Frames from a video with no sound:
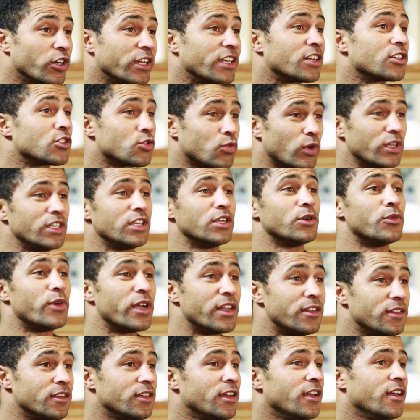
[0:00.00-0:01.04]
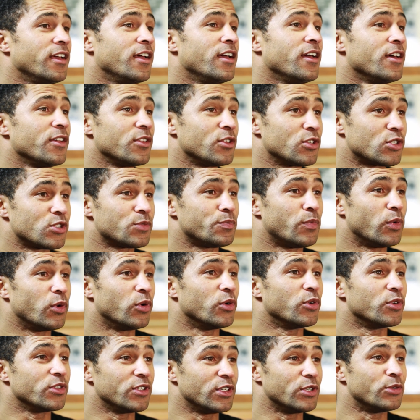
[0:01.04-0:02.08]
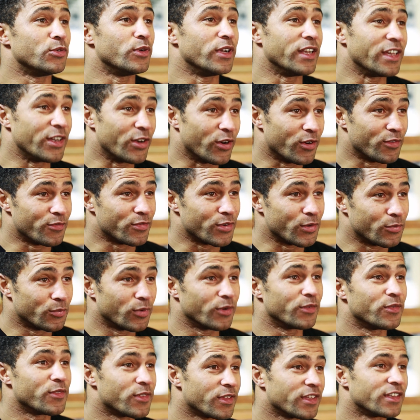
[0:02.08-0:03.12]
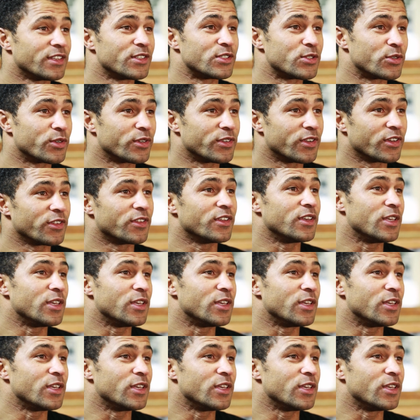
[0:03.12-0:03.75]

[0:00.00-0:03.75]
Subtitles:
it, because when you're in the sport, you're really going from one thing to another.